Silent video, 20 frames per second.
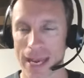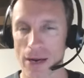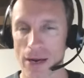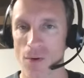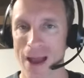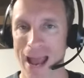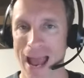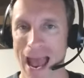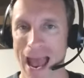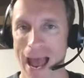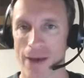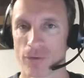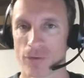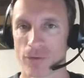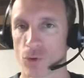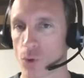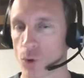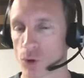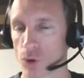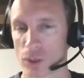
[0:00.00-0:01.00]
don't
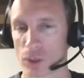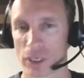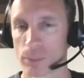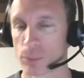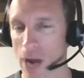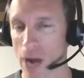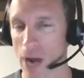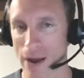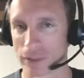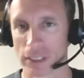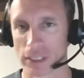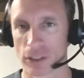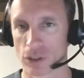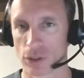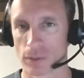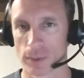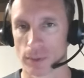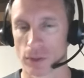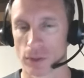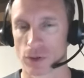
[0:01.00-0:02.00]
have quarterly profit
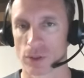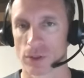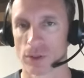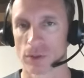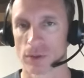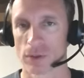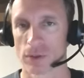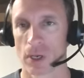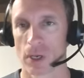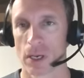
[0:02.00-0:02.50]
distributions.